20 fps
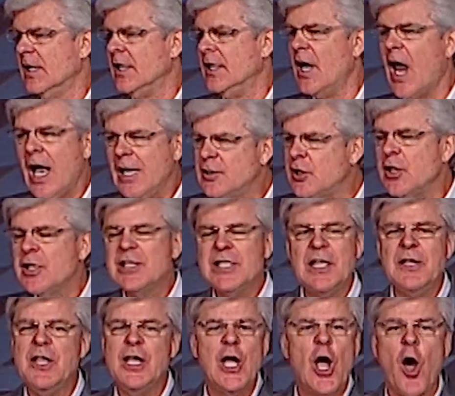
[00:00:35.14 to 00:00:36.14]
not just
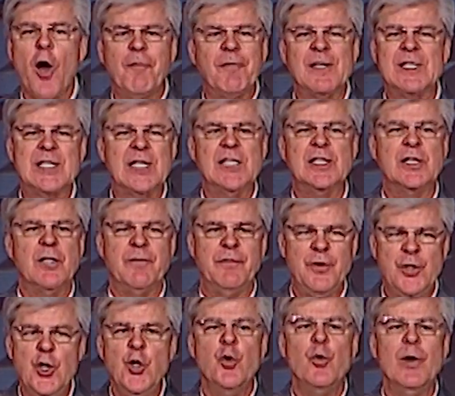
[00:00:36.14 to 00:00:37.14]
in the offices of
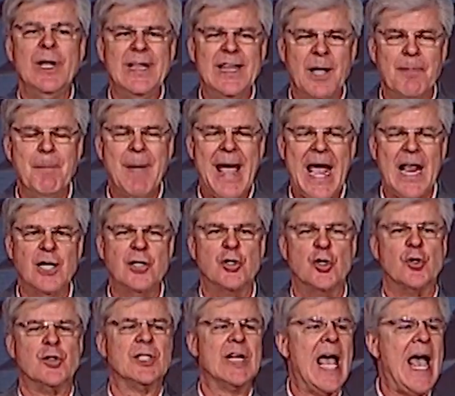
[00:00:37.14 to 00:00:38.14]
you and the
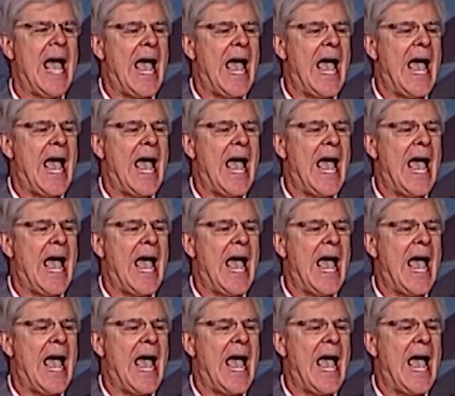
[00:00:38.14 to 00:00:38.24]
managers,